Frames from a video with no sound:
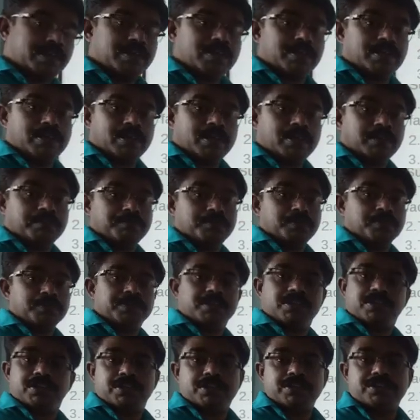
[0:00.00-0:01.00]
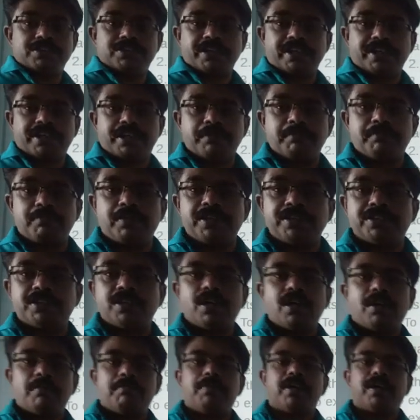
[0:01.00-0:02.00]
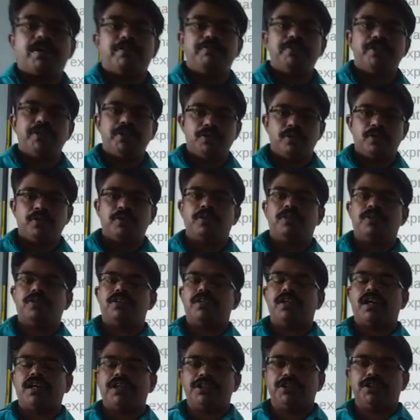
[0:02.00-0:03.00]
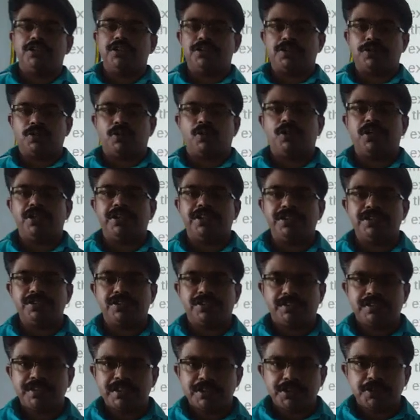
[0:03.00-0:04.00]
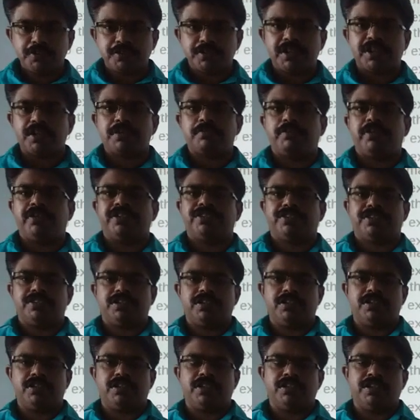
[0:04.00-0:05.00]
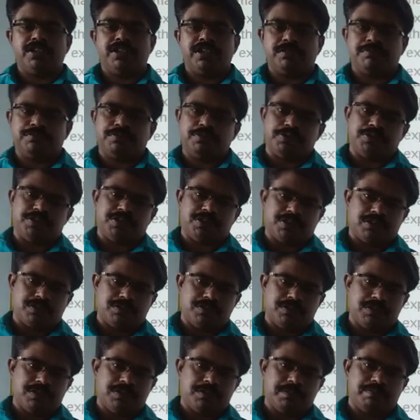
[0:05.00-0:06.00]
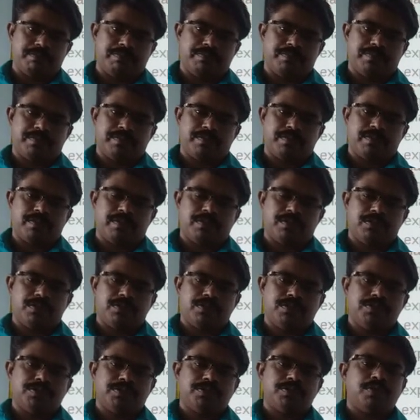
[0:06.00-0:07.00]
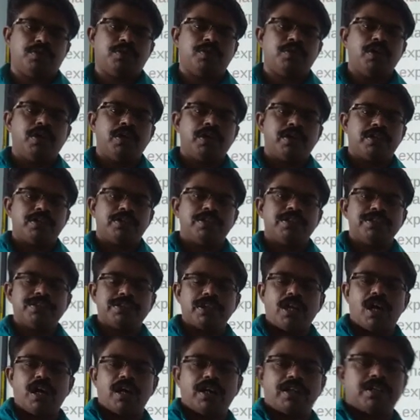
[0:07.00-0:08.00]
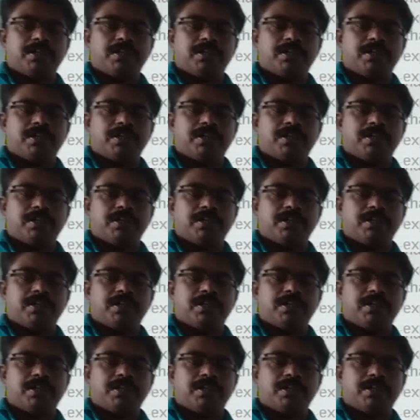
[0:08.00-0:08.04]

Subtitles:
in the future it is taking place, but we know that it is already set to take place in the near future. So these are